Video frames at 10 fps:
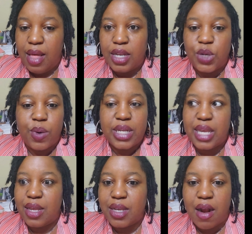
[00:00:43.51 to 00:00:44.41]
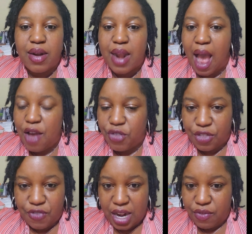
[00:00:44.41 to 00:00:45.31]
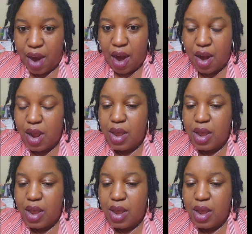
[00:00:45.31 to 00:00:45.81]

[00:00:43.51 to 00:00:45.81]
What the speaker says: Short sales are not for the faint of heart.